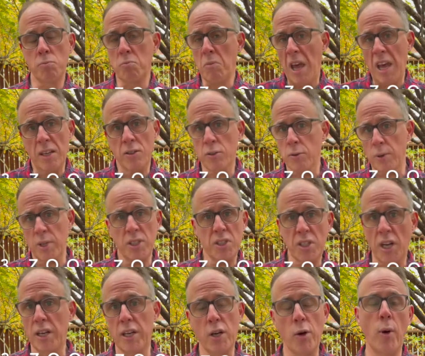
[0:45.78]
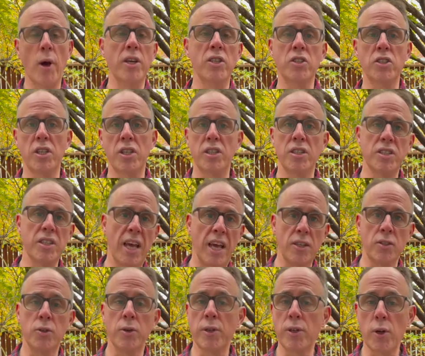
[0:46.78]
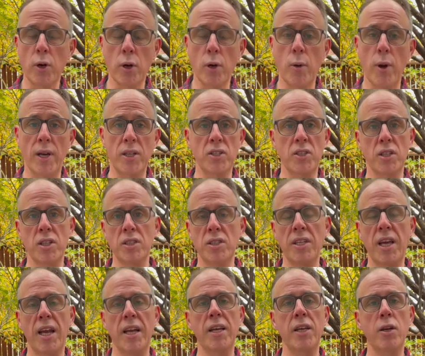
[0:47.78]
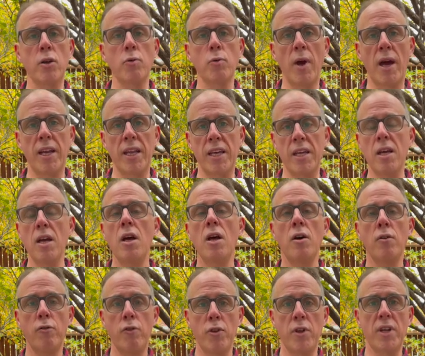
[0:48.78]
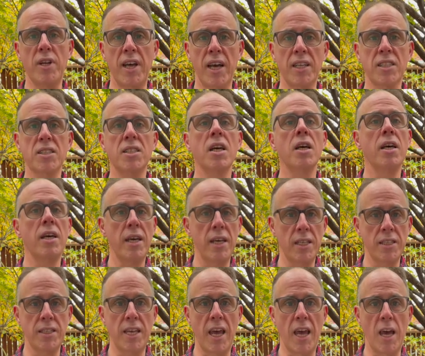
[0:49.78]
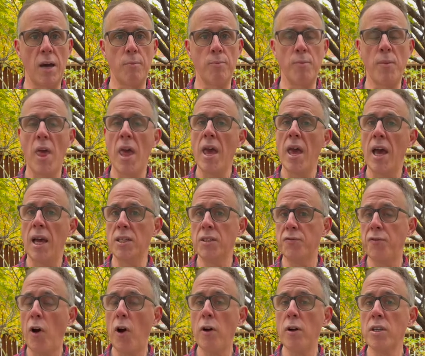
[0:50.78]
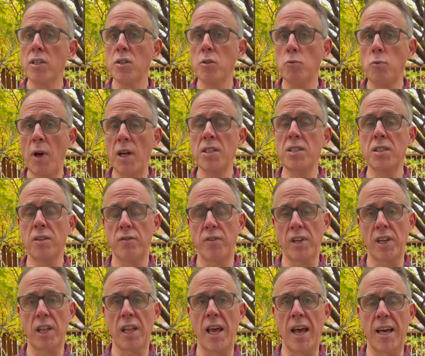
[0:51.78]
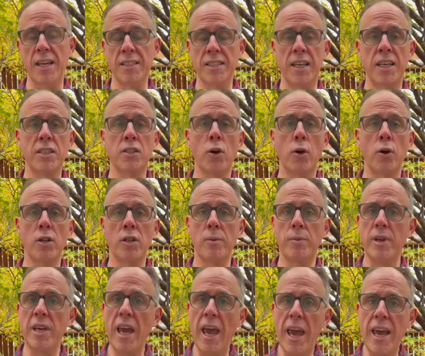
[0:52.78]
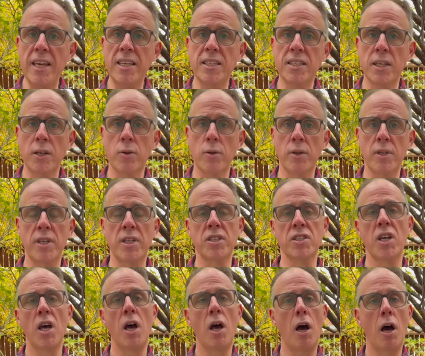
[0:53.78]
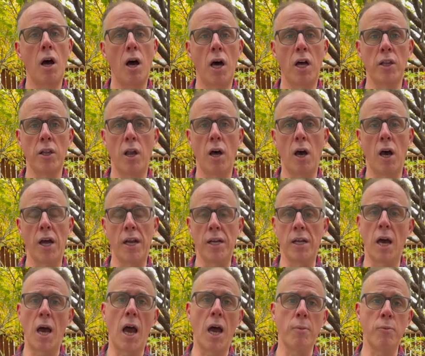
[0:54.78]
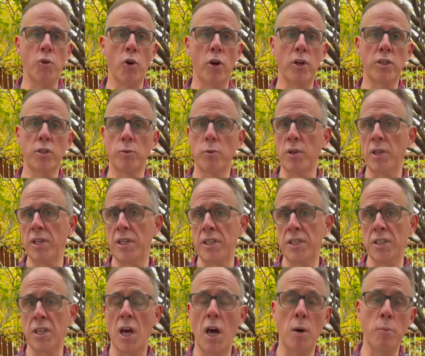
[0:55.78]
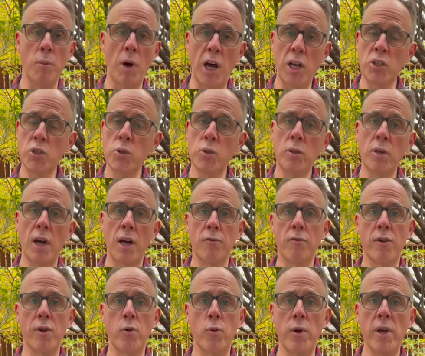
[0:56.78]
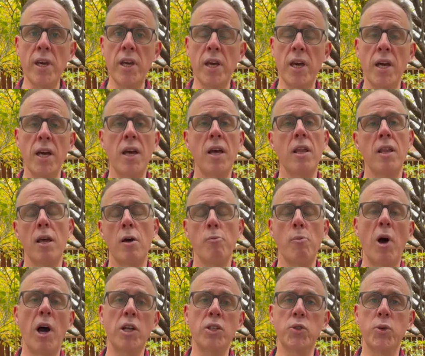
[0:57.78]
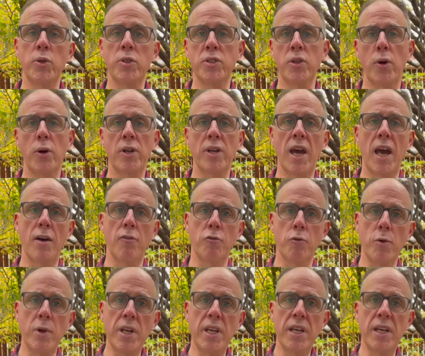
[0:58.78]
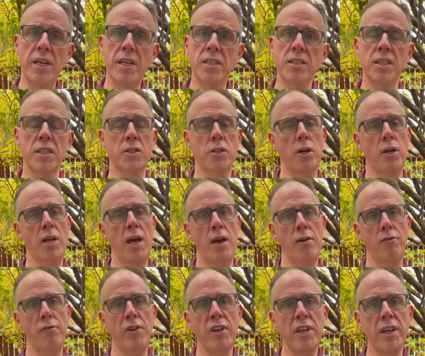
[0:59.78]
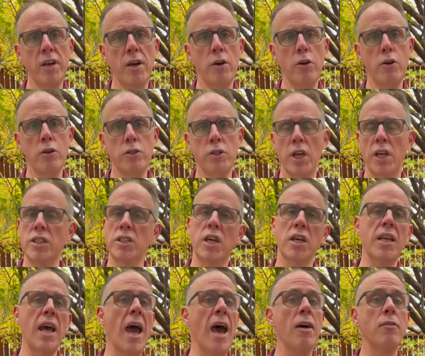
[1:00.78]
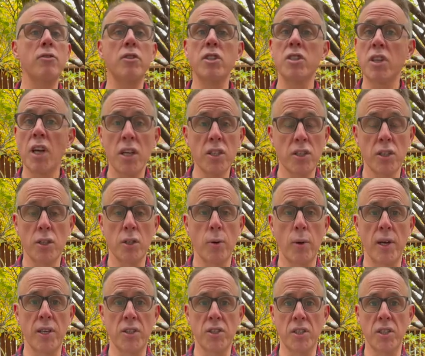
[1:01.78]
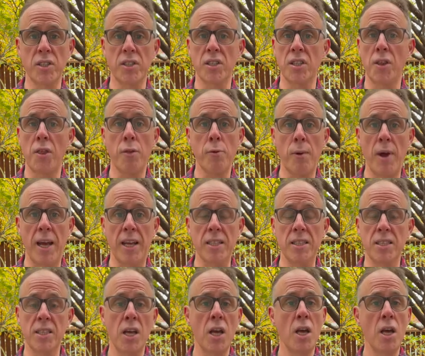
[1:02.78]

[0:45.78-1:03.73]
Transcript: answering study questions, answering your questions, getting you ready for the next exam. As far as the rest of the class, it's going to be asynchronous online. I'm going to release a module every week. That module is going to have readings, it's going to have videos, it's going to have discussion questions and threads